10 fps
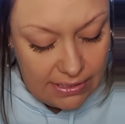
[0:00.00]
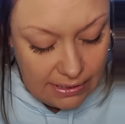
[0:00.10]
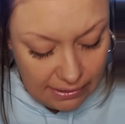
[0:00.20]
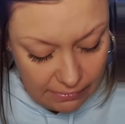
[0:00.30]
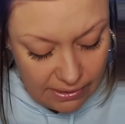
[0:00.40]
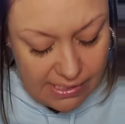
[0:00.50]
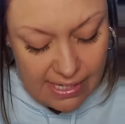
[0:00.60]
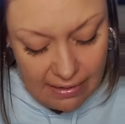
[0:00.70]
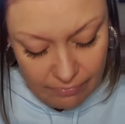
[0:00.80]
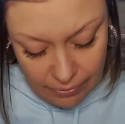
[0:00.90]
dealing with
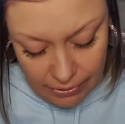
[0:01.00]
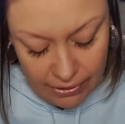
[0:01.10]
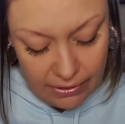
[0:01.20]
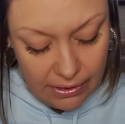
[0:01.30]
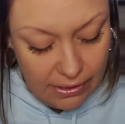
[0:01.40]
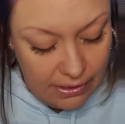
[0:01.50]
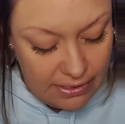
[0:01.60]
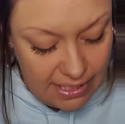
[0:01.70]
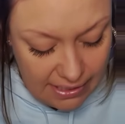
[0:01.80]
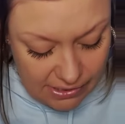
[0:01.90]
this emperor,
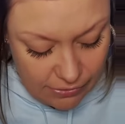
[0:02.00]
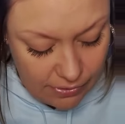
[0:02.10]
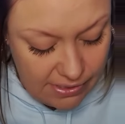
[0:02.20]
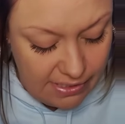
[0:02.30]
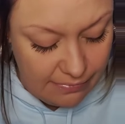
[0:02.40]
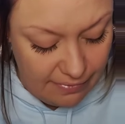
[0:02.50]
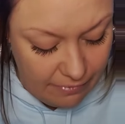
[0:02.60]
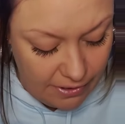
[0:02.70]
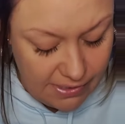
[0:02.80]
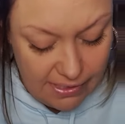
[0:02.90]
ten of swords in
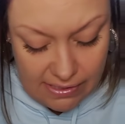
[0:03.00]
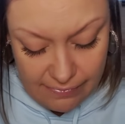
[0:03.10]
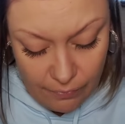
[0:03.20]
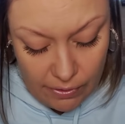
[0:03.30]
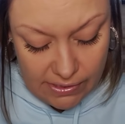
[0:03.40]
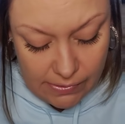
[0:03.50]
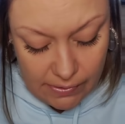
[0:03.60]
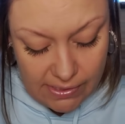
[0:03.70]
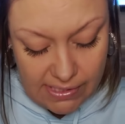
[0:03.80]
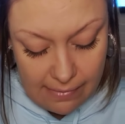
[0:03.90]
reverse, and this four of
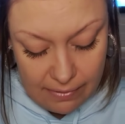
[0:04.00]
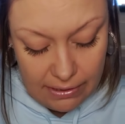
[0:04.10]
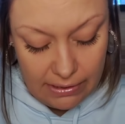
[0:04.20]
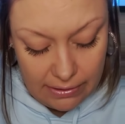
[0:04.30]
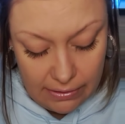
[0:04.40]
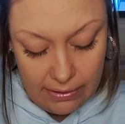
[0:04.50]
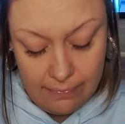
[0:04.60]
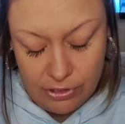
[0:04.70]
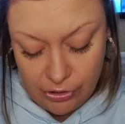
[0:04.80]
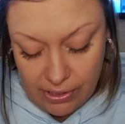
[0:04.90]
swords, somebody
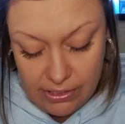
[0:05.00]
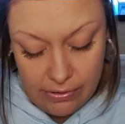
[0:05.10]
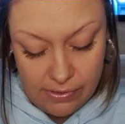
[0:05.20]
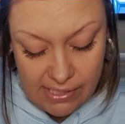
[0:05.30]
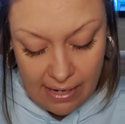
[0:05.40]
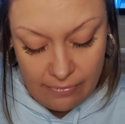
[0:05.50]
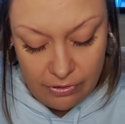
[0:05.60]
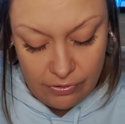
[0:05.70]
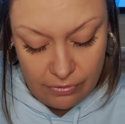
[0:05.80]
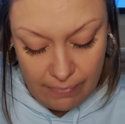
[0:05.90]
literally betrayed you, stabbed
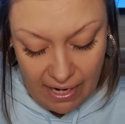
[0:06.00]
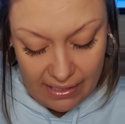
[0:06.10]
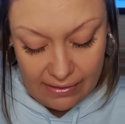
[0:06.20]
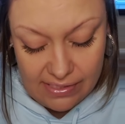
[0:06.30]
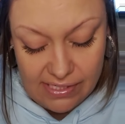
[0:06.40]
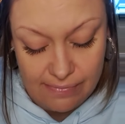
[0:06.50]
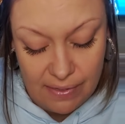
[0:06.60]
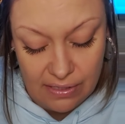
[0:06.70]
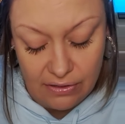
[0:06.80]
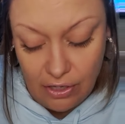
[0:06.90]
you in your back, and this has
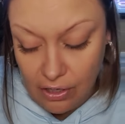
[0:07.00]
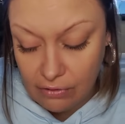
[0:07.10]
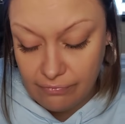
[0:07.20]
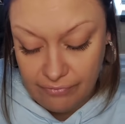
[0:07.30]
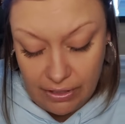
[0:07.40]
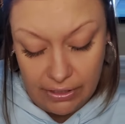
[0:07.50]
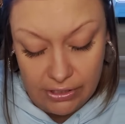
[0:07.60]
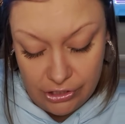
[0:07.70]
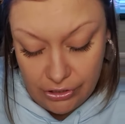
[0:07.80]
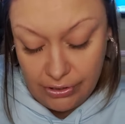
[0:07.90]
been a long
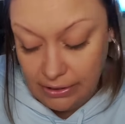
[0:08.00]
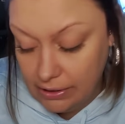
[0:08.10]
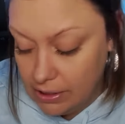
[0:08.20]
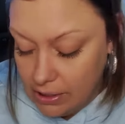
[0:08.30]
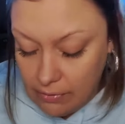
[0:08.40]
fucking journey.